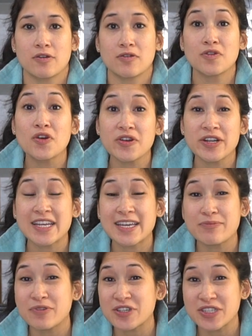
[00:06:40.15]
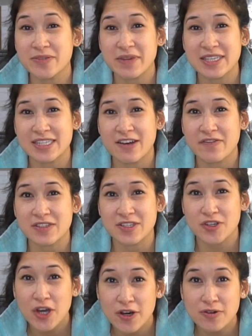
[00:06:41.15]
learning and pushing myself as a
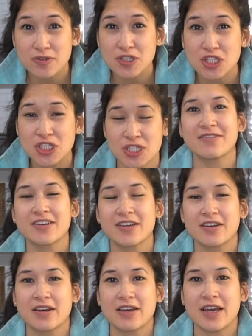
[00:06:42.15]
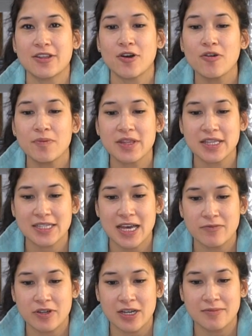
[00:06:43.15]
coach, and hoping the
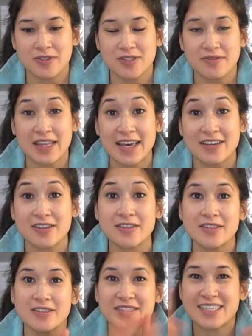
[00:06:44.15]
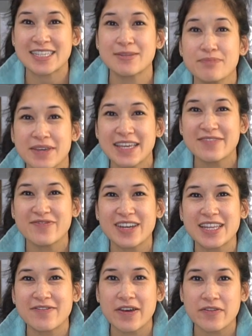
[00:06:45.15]
time would come soon that I could just be in
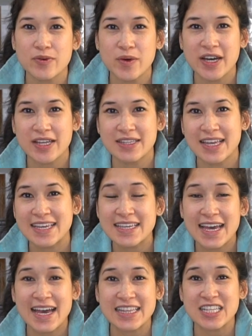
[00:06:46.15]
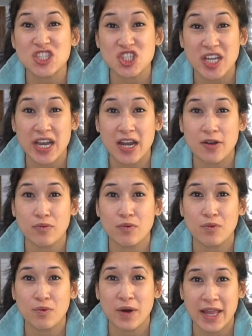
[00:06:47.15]
front of everyone again and share
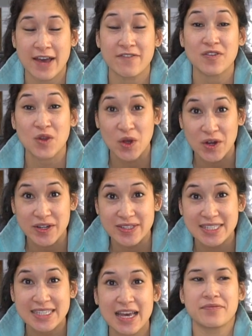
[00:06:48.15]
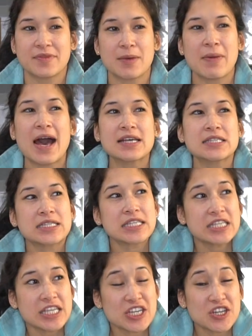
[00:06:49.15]
what I've learned. The past
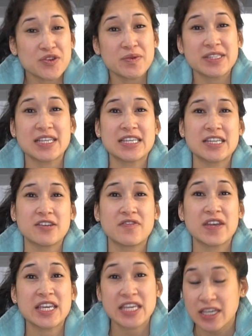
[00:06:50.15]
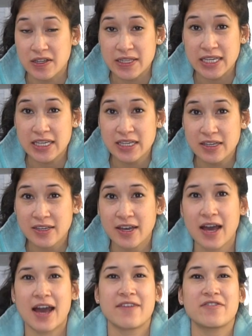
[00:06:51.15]
year was a year of healing.
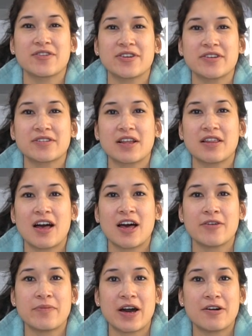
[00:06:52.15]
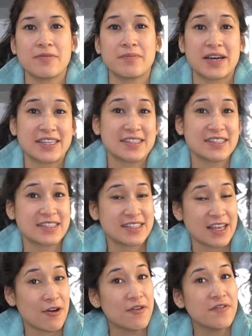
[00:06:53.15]
I've learned a lot about
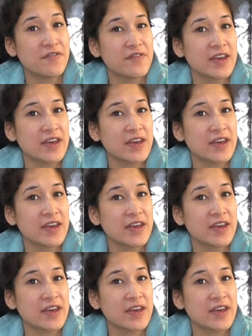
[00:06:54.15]
myself,